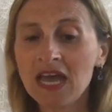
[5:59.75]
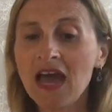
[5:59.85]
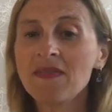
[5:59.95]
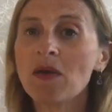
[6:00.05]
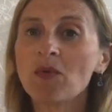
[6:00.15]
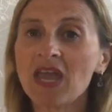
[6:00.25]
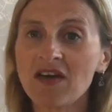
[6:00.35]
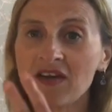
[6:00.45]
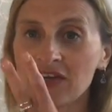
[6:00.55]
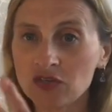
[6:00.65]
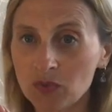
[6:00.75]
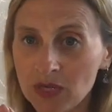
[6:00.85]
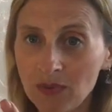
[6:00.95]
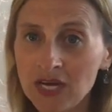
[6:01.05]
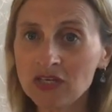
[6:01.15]
And then we have our two
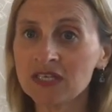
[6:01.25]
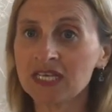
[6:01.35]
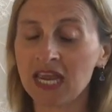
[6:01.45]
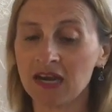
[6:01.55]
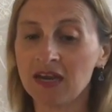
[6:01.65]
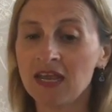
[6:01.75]
equations again.